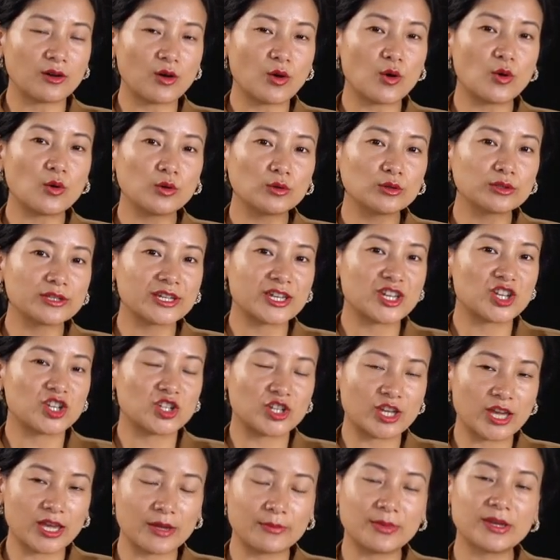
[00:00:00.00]
old,
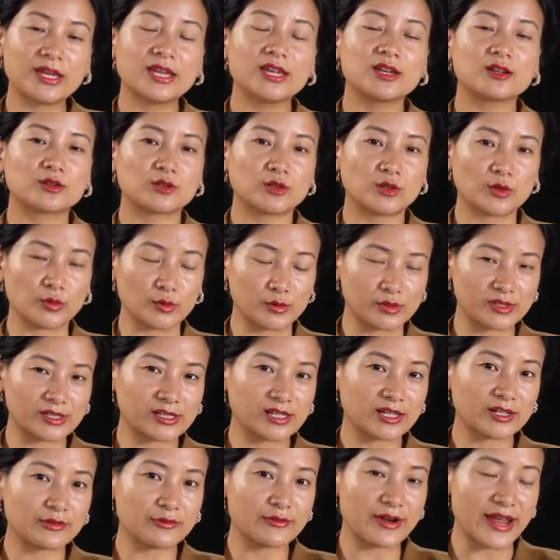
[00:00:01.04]
shabby
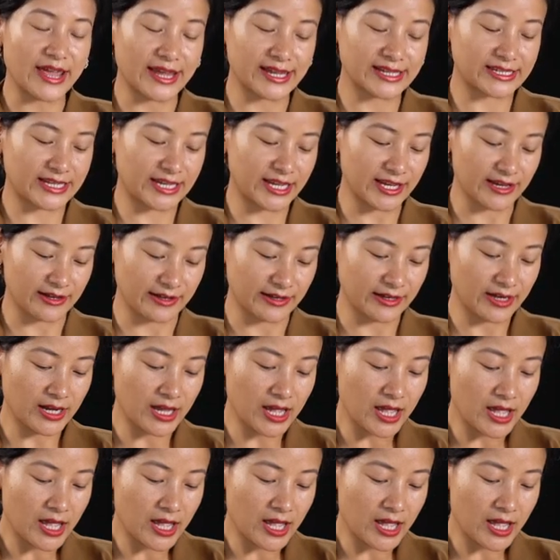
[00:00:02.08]
clothes, rags here.